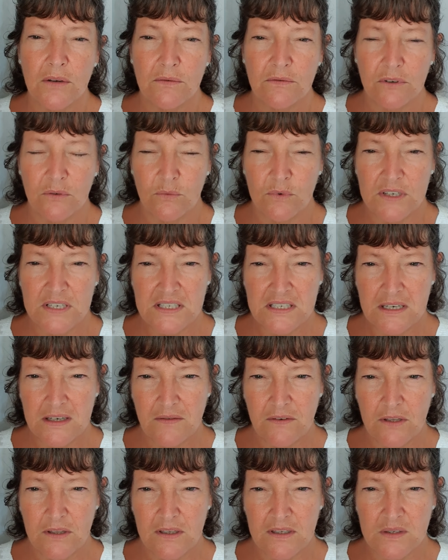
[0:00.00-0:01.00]
from
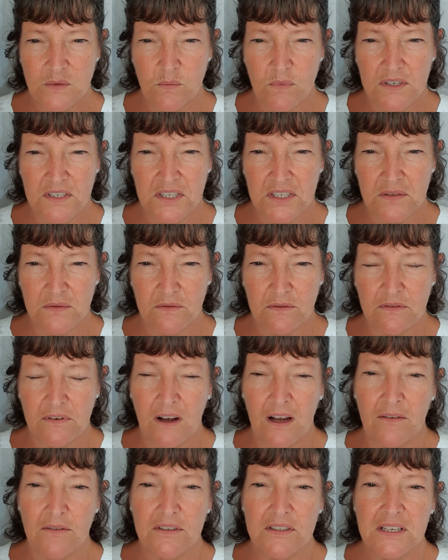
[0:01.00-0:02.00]
receiving this message from
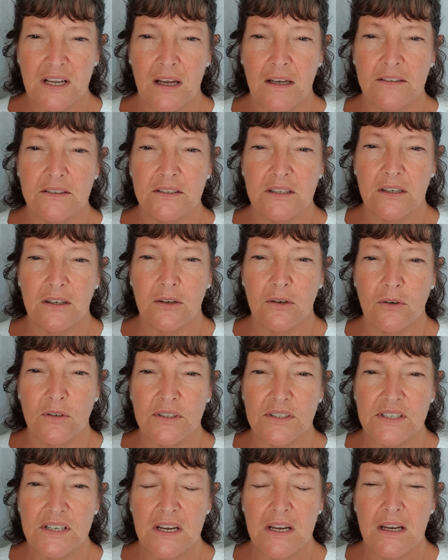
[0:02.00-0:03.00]
Father's heart to
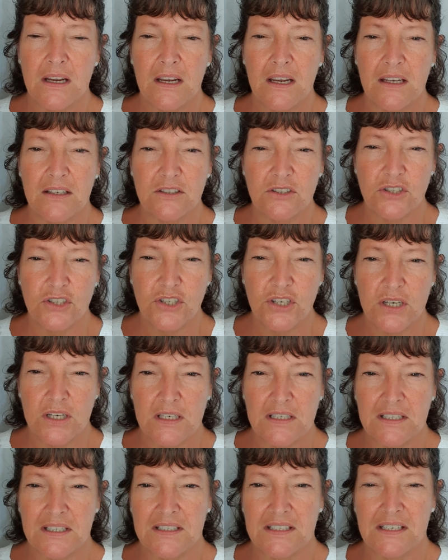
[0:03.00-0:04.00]
yours. In
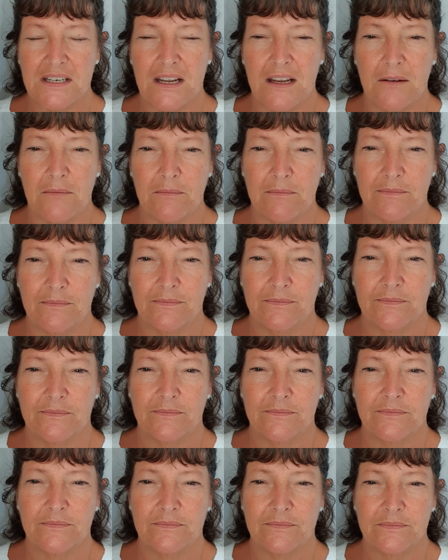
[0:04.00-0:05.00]
Jesus' name.